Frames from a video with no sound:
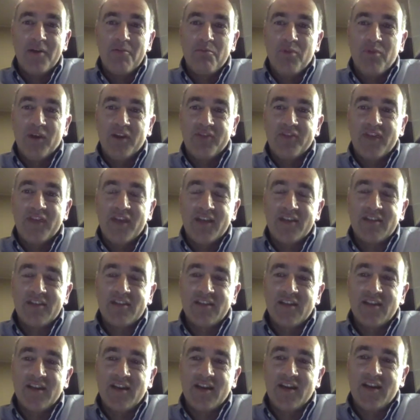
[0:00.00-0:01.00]
But that's
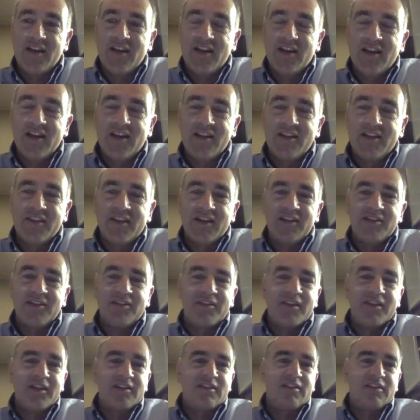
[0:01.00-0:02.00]

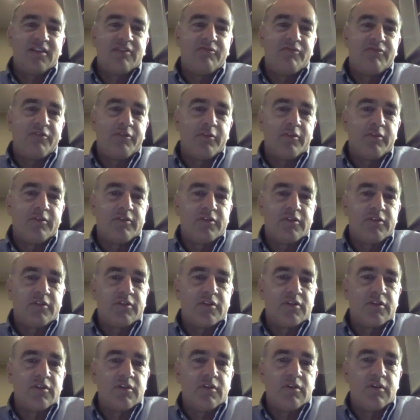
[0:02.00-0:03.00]
it for
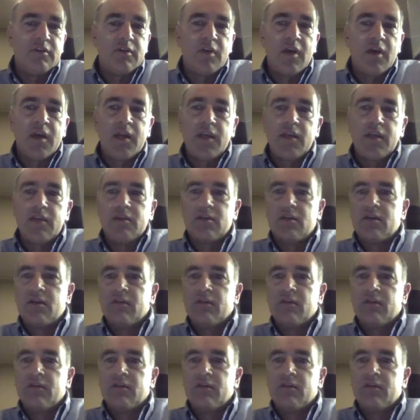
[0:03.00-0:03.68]
tonight,